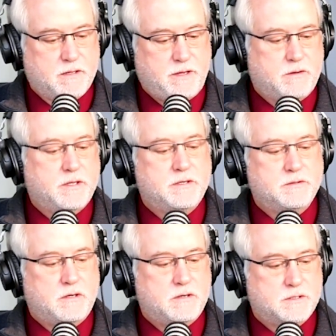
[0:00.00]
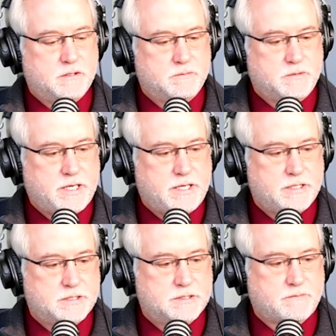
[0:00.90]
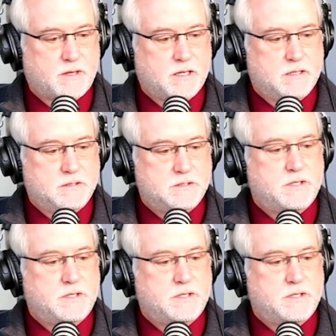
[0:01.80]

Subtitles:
They only do long-term lease, so